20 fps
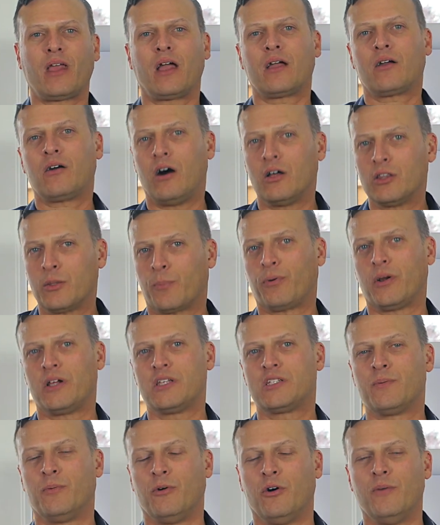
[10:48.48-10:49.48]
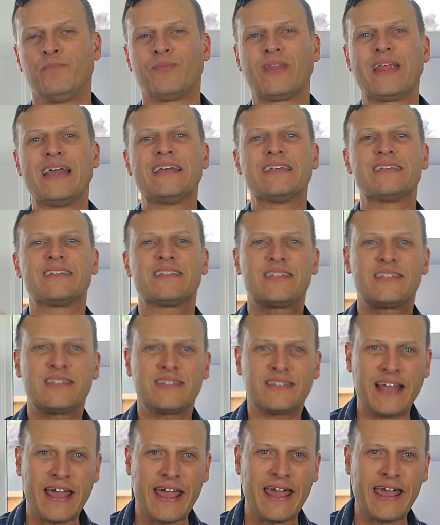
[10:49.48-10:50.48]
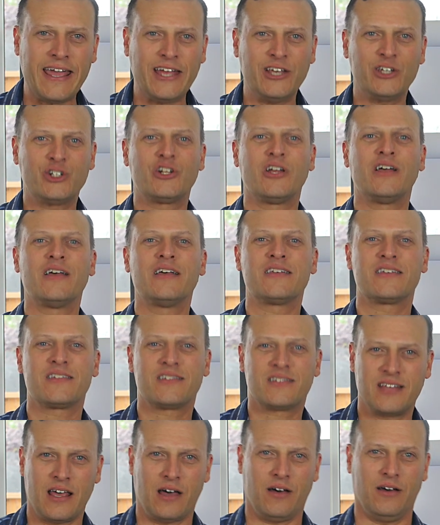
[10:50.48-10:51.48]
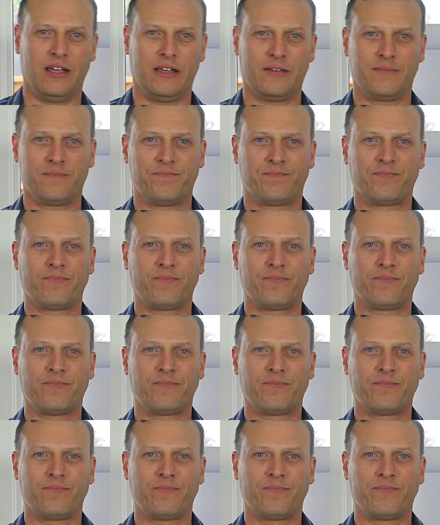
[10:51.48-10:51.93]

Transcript: I call the principle stage selling.